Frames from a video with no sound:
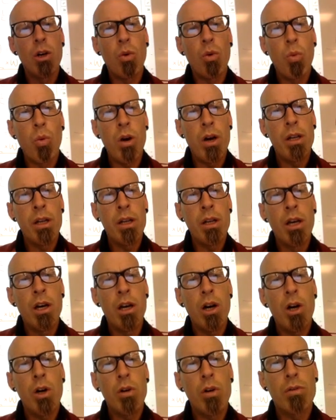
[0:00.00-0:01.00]
1
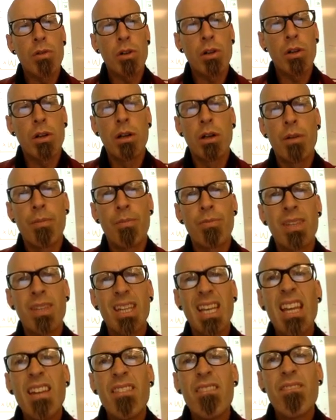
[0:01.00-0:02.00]
over
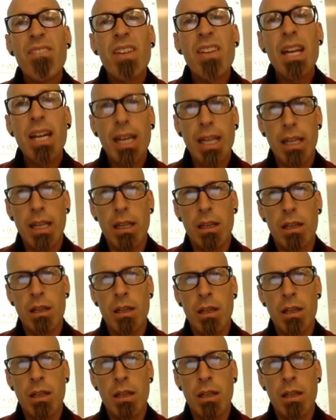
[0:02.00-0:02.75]
infinity.